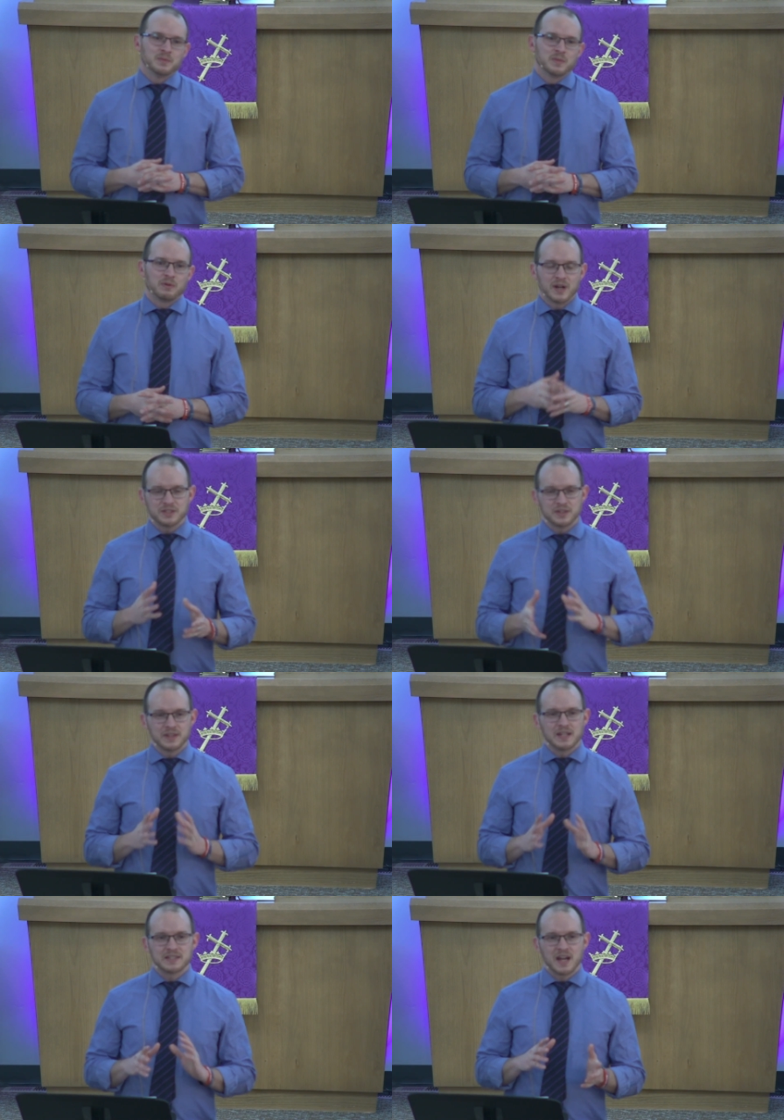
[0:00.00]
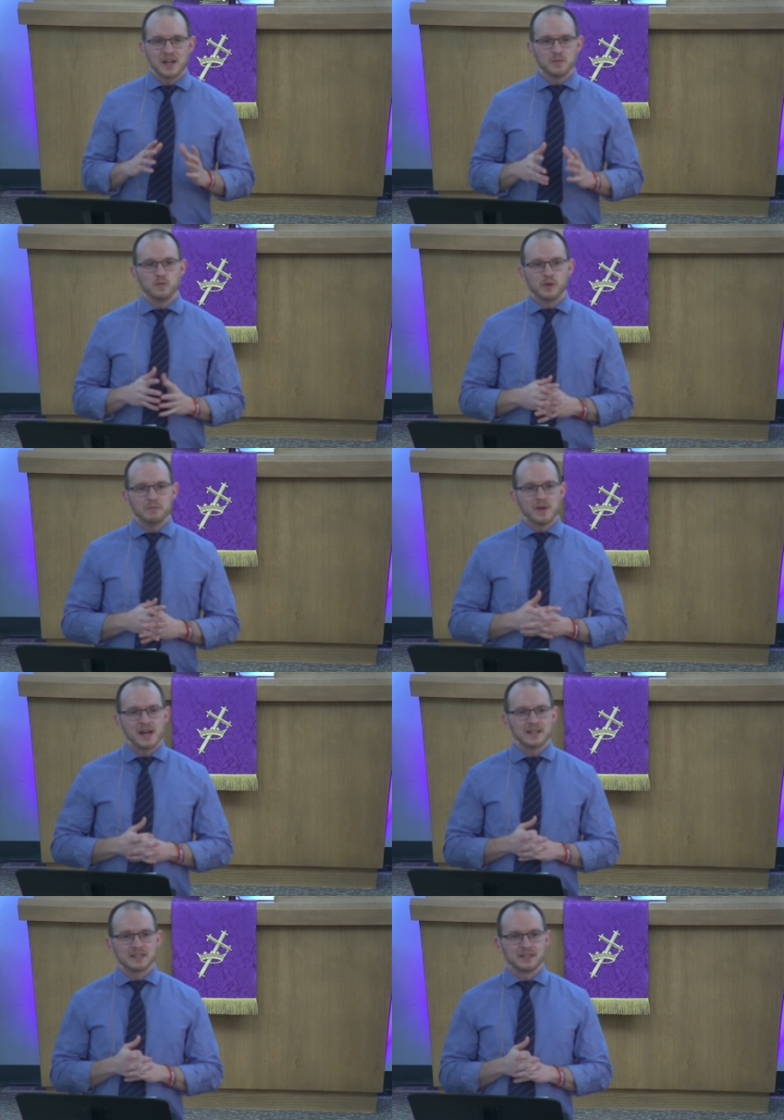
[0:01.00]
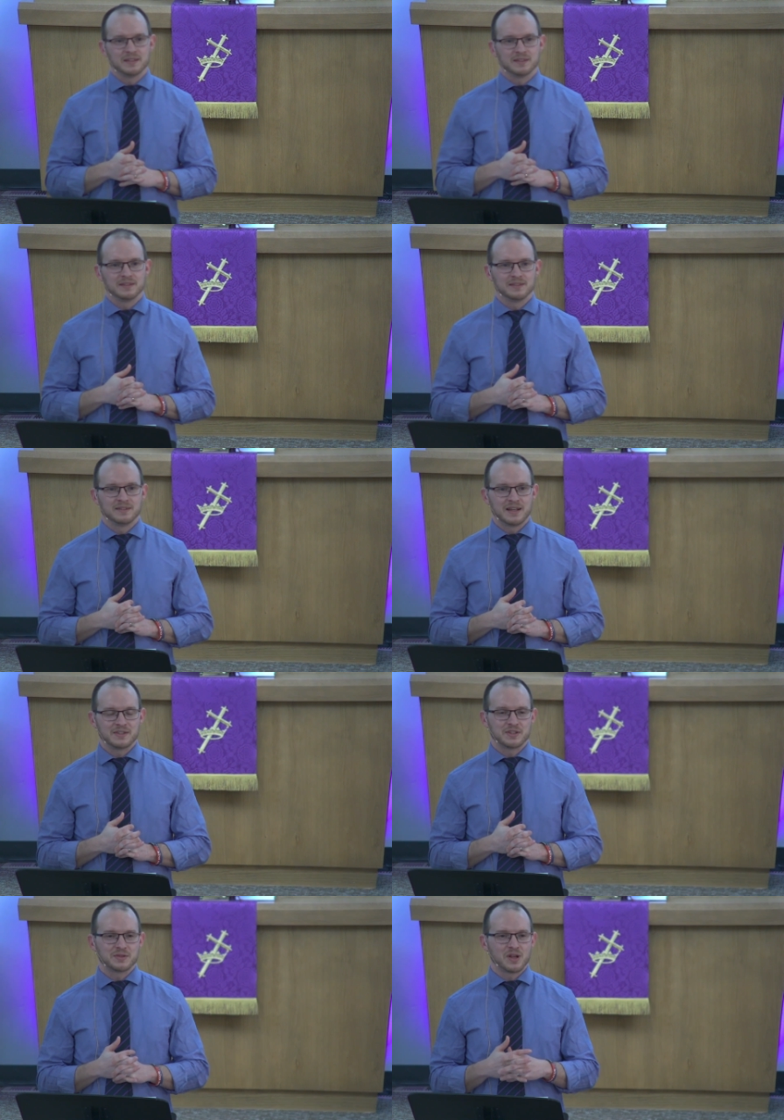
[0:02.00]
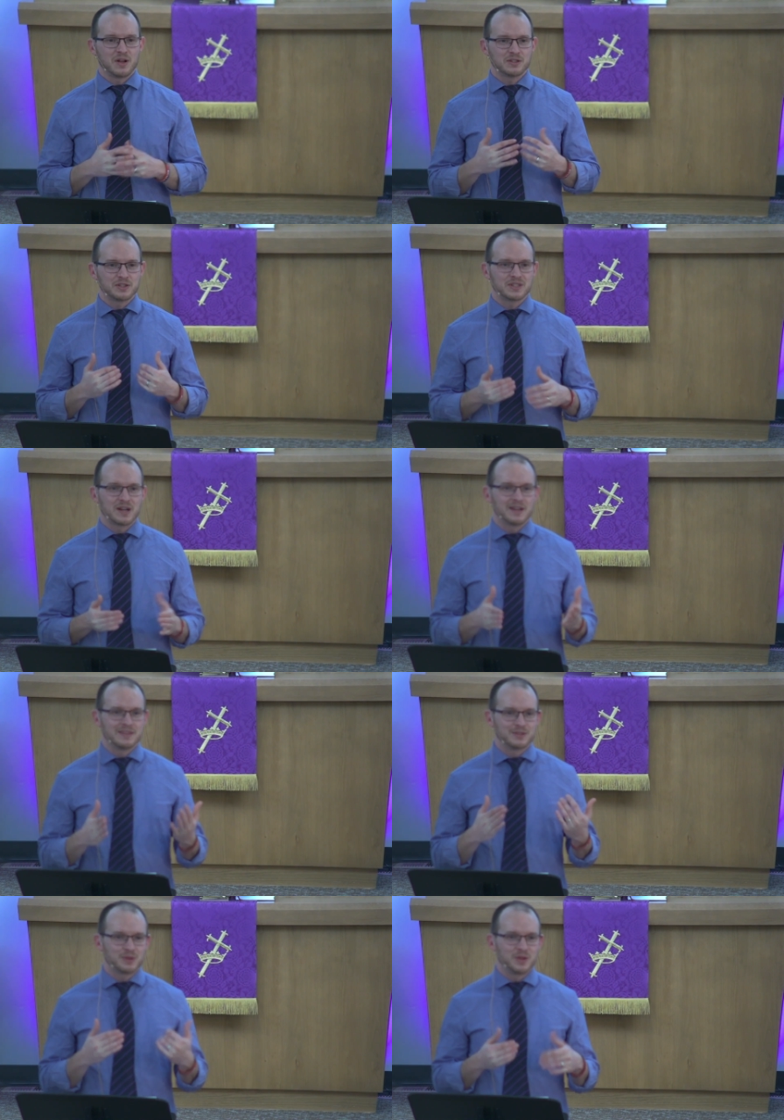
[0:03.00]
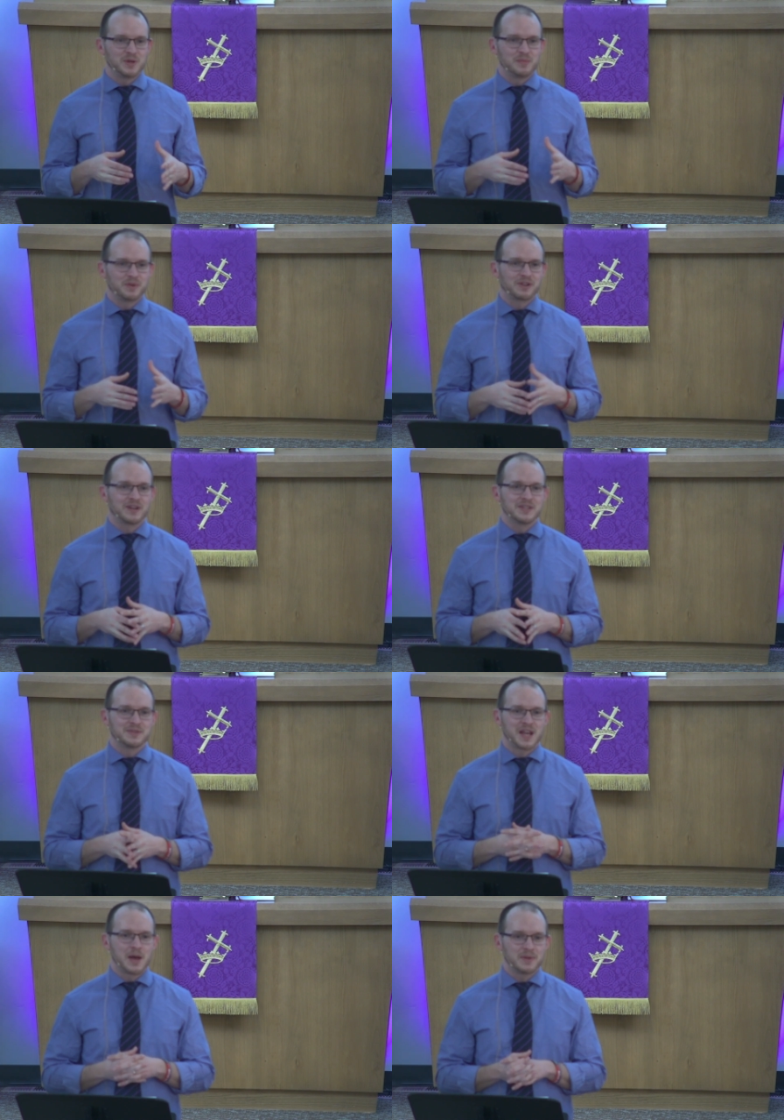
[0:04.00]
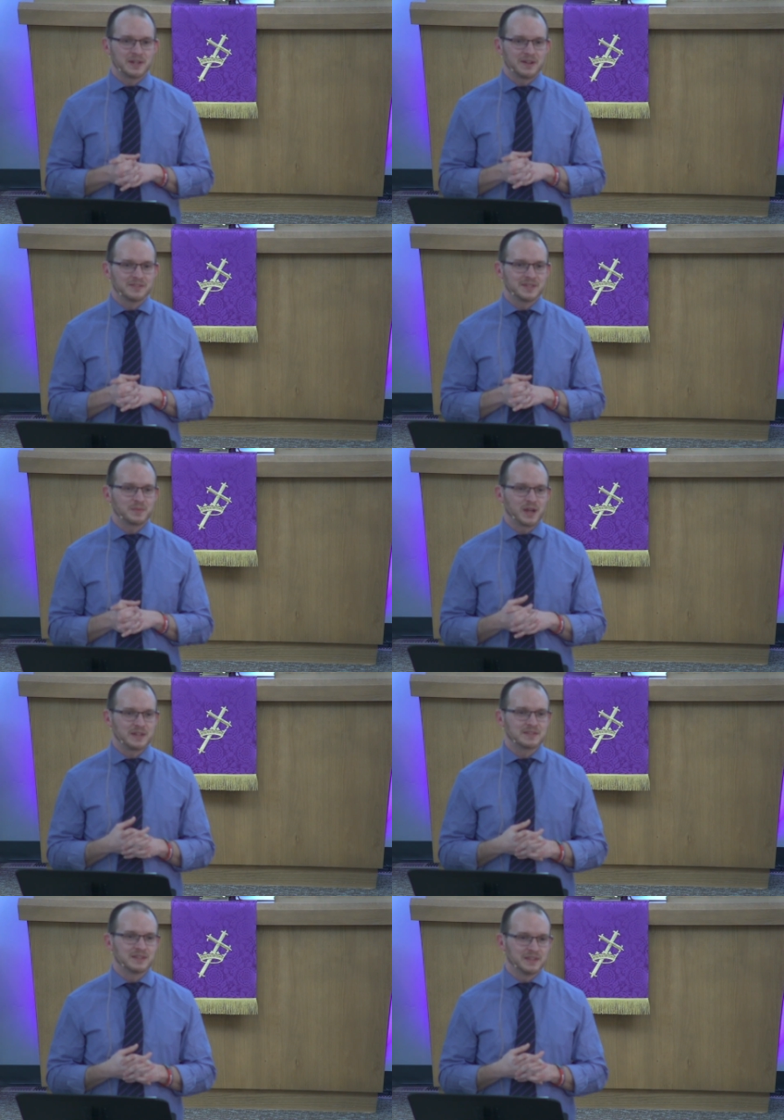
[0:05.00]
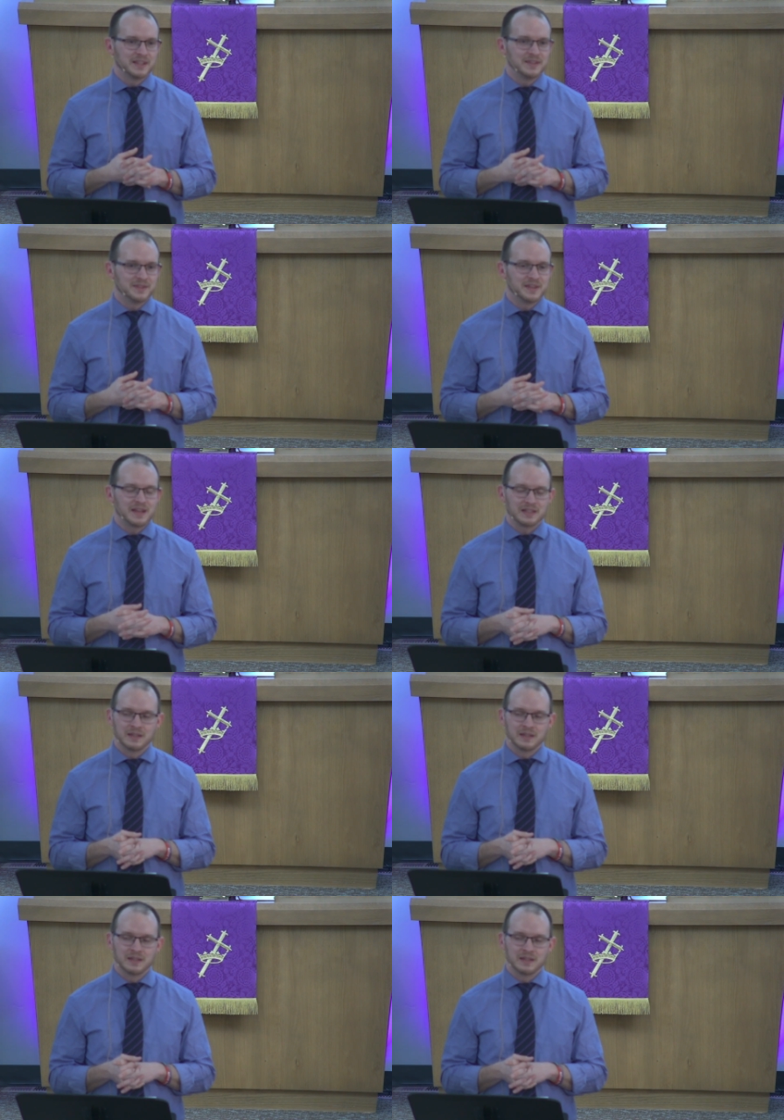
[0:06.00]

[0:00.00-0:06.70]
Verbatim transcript: But right during that time, we met as this was all just starting, the toilet paper craze was happening, it all seemed kind of silly even then.